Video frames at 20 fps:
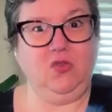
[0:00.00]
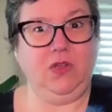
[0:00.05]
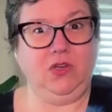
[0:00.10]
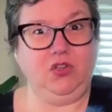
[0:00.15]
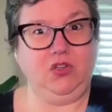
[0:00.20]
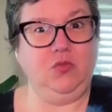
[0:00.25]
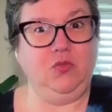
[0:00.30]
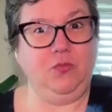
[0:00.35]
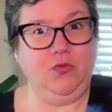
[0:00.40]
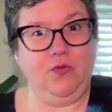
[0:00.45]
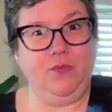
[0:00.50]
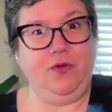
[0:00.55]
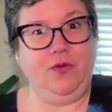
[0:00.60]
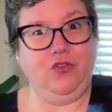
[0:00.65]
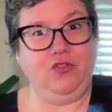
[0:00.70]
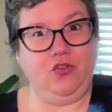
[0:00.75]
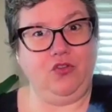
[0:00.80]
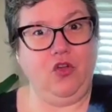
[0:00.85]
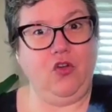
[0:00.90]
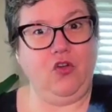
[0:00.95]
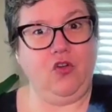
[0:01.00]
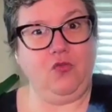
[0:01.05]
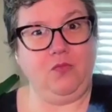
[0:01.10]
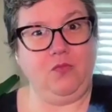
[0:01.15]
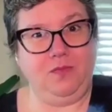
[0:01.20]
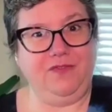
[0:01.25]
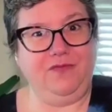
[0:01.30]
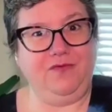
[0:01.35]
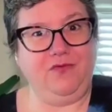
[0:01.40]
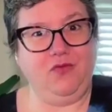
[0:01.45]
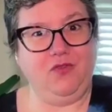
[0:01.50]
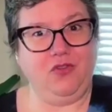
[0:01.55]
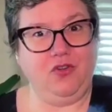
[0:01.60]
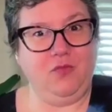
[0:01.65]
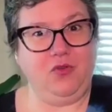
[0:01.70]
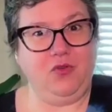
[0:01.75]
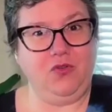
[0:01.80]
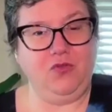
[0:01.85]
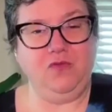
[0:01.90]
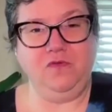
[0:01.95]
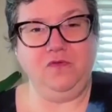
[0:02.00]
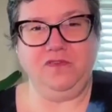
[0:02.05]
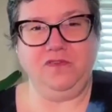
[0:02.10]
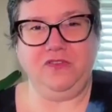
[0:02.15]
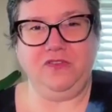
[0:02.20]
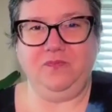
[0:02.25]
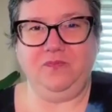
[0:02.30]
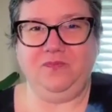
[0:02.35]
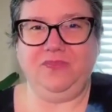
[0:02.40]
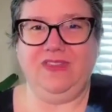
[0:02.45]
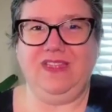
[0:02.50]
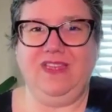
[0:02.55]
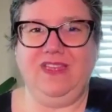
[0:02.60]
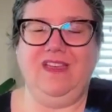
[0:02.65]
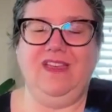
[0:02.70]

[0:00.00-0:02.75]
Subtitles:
You know, when you prepare the home before a move.